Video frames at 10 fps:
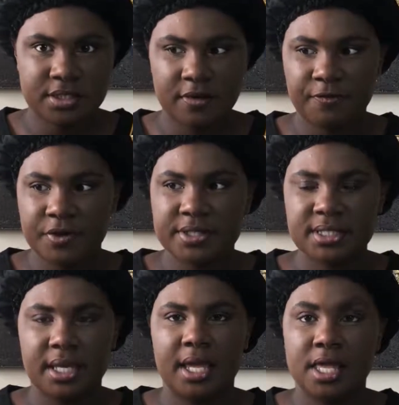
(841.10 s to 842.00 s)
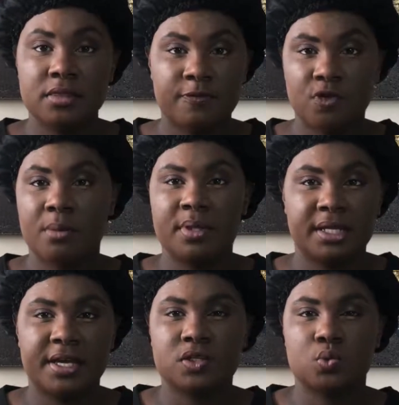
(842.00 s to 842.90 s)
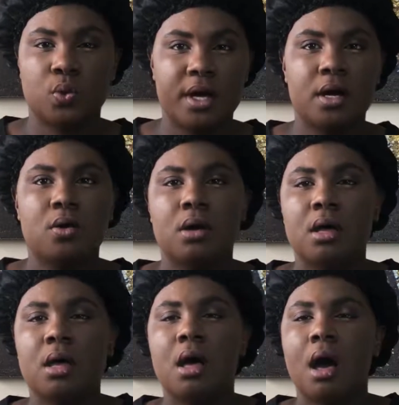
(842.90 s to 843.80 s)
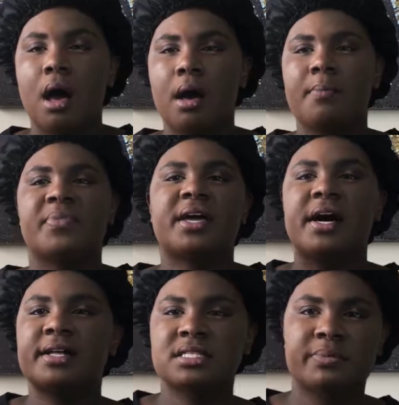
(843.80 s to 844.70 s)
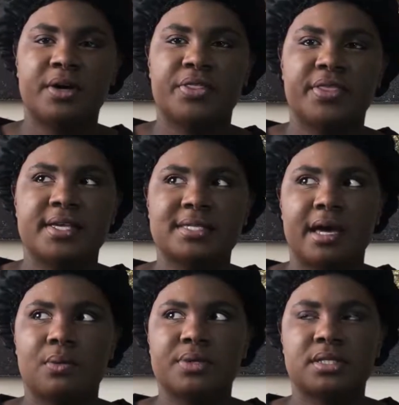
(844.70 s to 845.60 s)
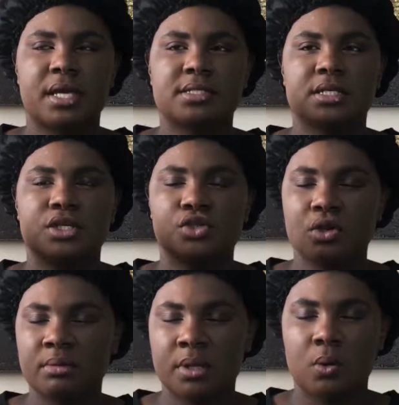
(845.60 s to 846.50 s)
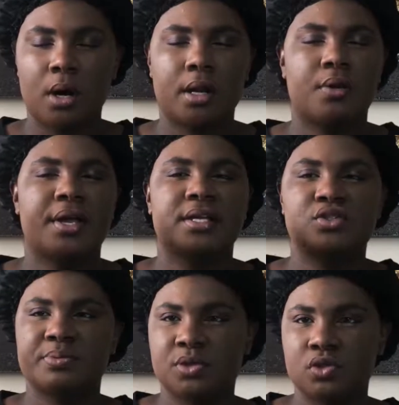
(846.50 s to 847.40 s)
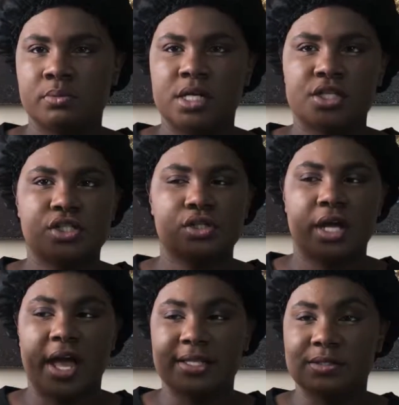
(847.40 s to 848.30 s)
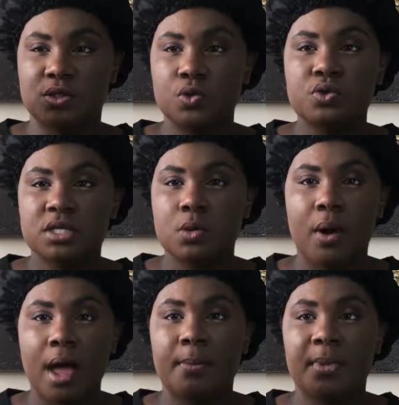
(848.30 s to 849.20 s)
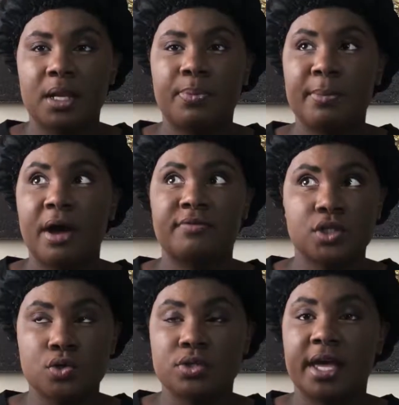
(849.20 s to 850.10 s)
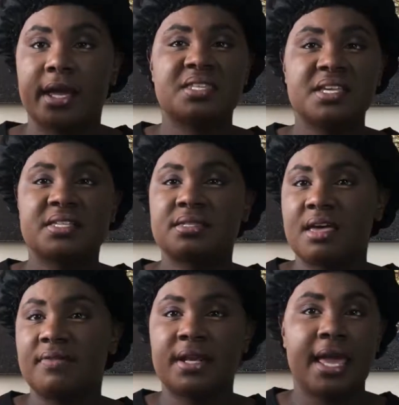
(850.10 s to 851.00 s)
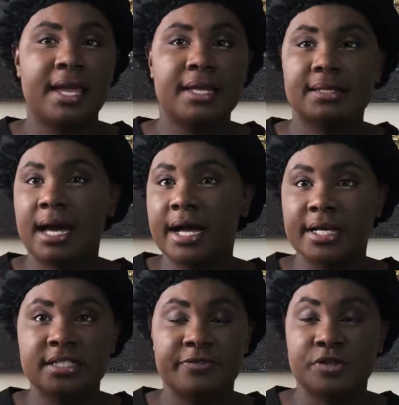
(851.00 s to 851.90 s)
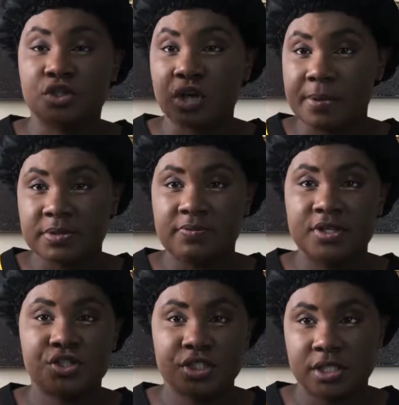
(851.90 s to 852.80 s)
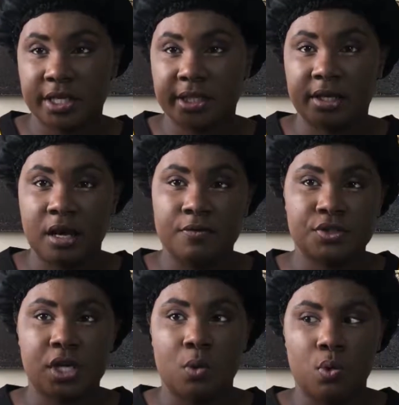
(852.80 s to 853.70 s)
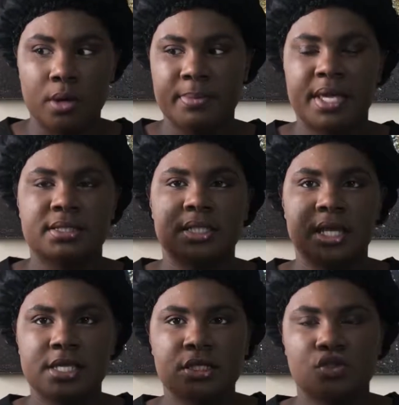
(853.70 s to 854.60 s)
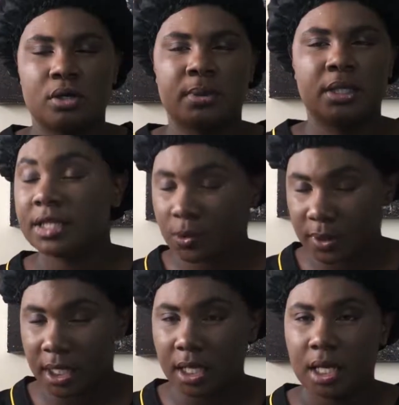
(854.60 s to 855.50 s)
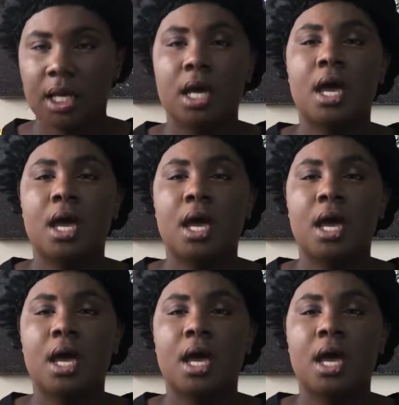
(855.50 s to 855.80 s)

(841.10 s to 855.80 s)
difference in the formula as well. The cons about this, I would say, is extremely watery. It drips too much. I do see why many people have to use like 6, 7, 8, 9 different drops of this just to get the coverage they want, because it is extremely liquidy.